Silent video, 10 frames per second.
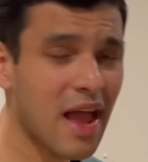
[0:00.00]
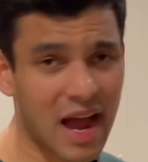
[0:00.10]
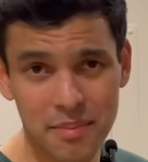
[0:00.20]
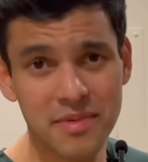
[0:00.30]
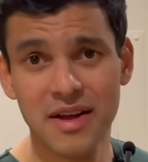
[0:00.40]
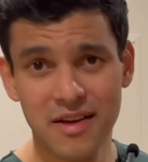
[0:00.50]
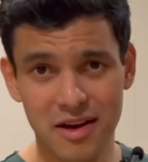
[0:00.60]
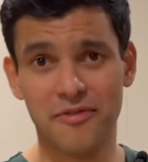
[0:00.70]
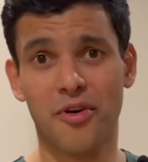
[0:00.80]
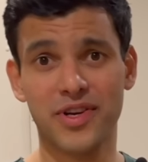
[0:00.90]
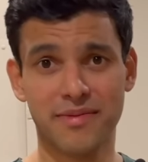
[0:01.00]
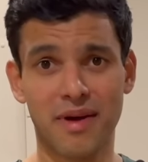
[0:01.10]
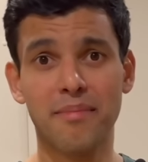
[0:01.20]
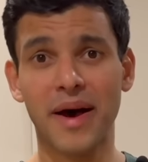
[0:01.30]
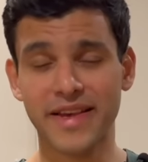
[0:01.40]
I'm of course in
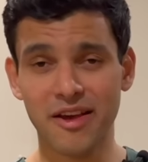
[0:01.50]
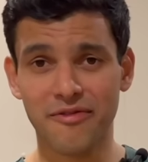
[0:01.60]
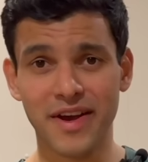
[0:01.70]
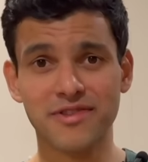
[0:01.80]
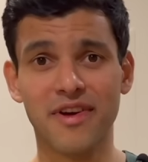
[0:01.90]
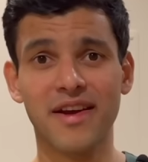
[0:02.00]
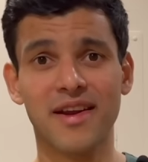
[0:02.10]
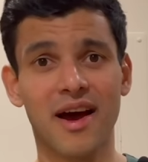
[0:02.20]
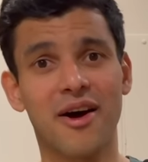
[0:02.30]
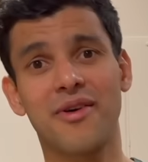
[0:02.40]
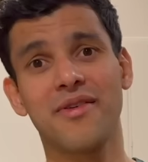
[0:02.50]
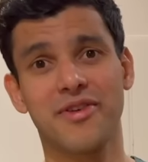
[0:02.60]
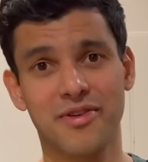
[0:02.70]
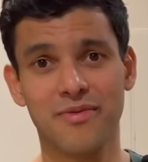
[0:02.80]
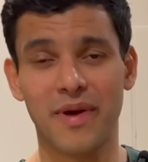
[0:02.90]
my bulking phase right now,
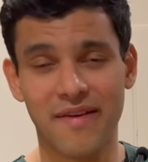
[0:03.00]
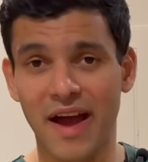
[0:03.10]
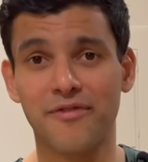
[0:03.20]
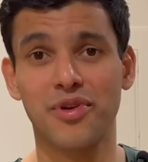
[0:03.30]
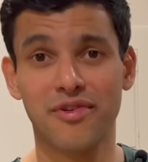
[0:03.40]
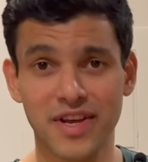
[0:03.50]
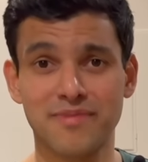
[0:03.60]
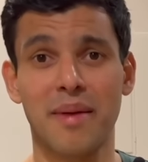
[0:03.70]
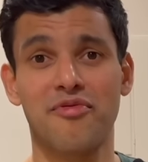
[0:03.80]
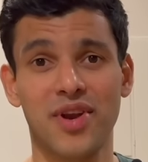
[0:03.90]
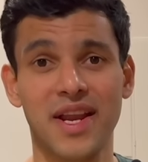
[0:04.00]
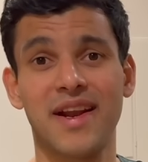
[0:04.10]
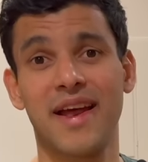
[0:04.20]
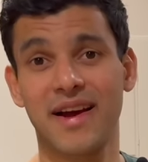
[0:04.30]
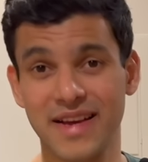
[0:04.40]
where I have to increase my protein
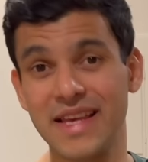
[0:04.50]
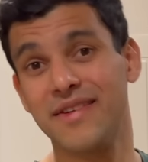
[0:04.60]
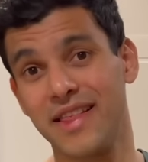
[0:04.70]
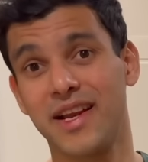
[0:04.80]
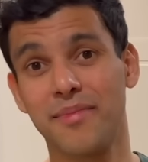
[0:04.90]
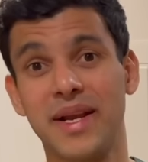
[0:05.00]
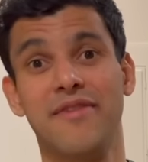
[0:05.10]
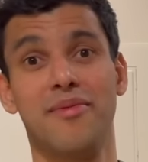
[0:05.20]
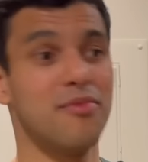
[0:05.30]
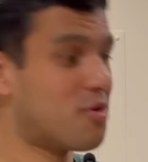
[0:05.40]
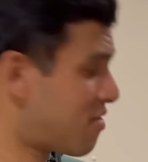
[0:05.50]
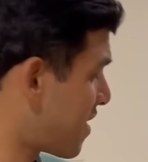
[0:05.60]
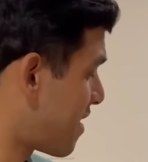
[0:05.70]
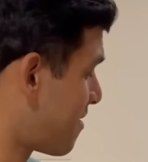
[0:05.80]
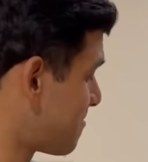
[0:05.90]
intake a little bit even more,
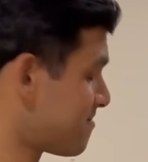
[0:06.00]
and